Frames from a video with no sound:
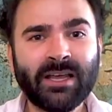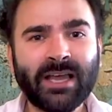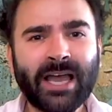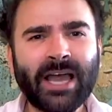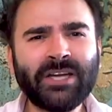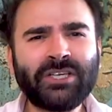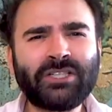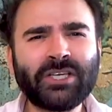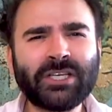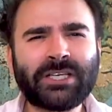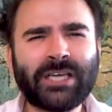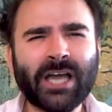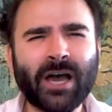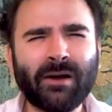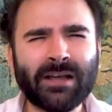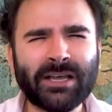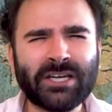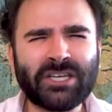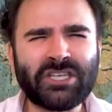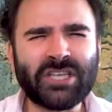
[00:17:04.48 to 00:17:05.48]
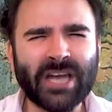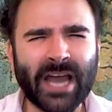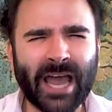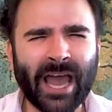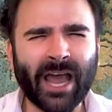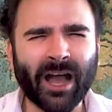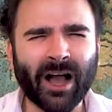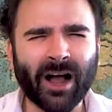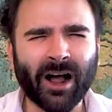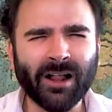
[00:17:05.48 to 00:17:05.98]
And should go to
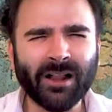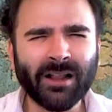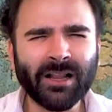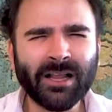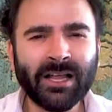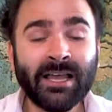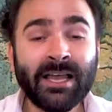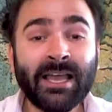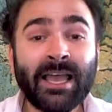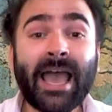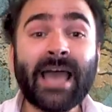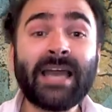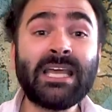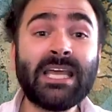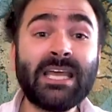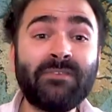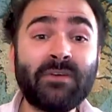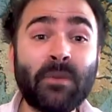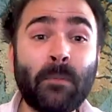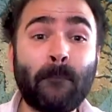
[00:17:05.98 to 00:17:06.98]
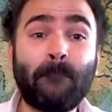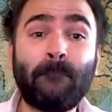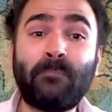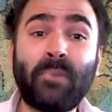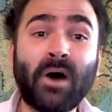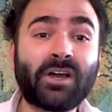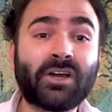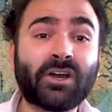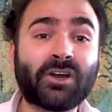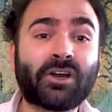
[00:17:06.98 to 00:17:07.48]
jail. And even
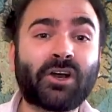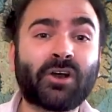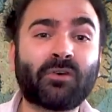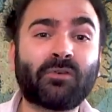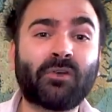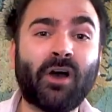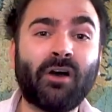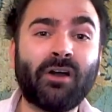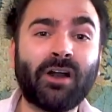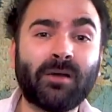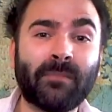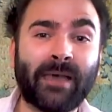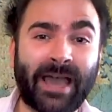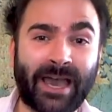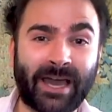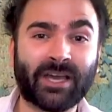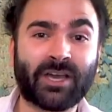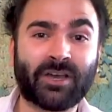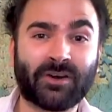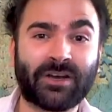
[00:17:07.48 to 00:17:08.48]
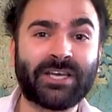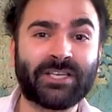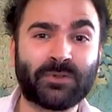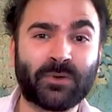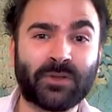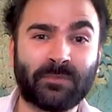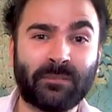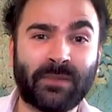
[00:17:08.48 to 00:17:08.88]
Bucker Corona Man agrees with